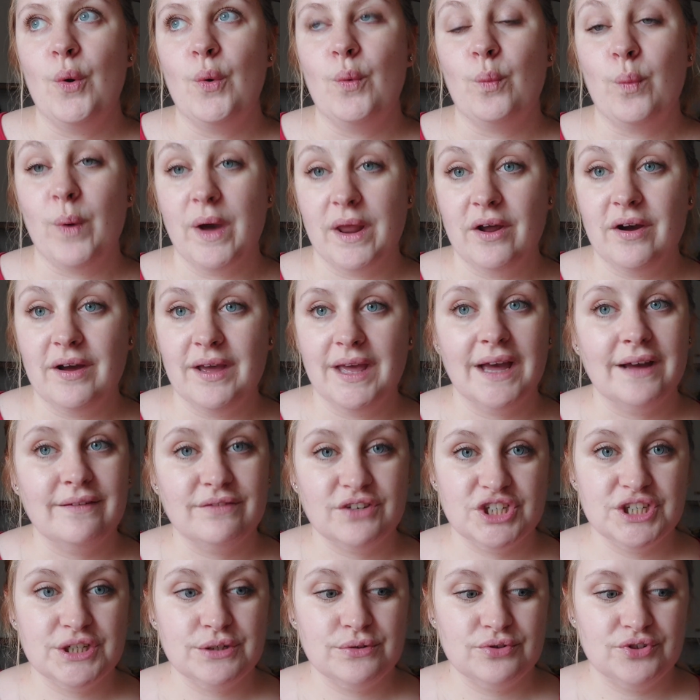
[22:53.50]
when I have
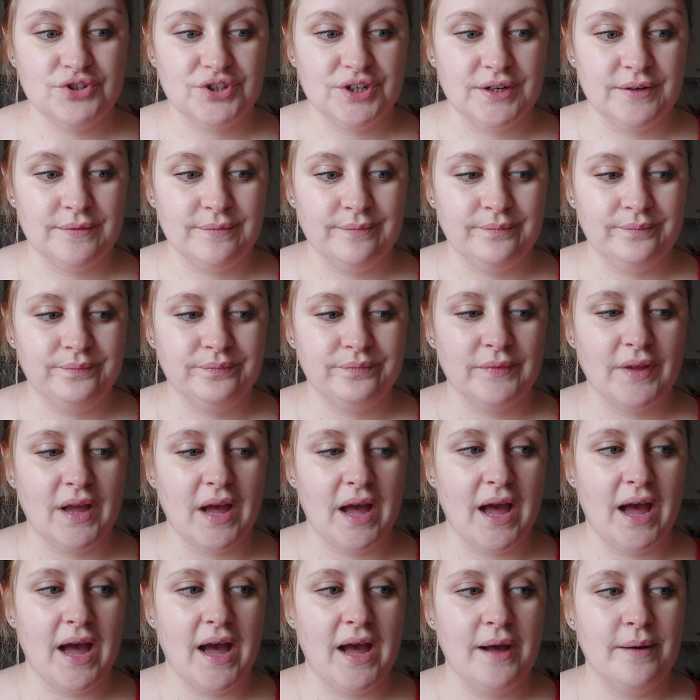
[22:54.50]
children.
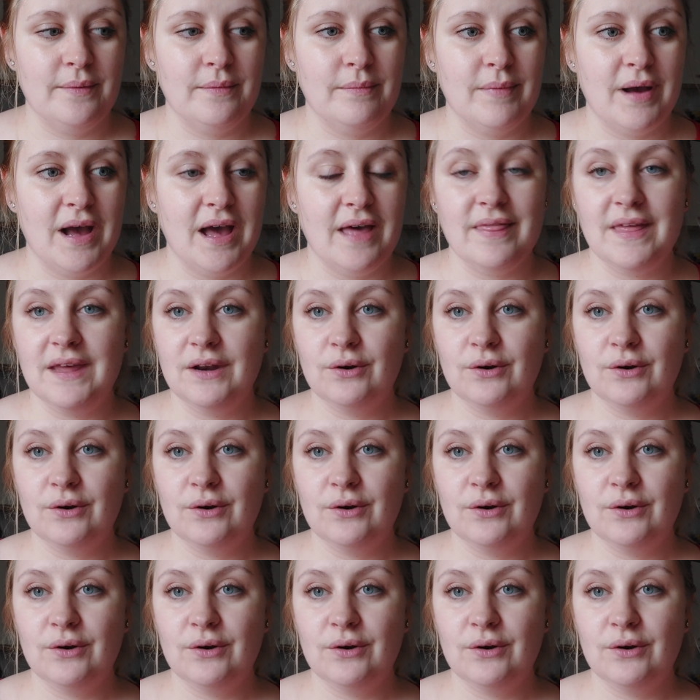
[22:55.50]
And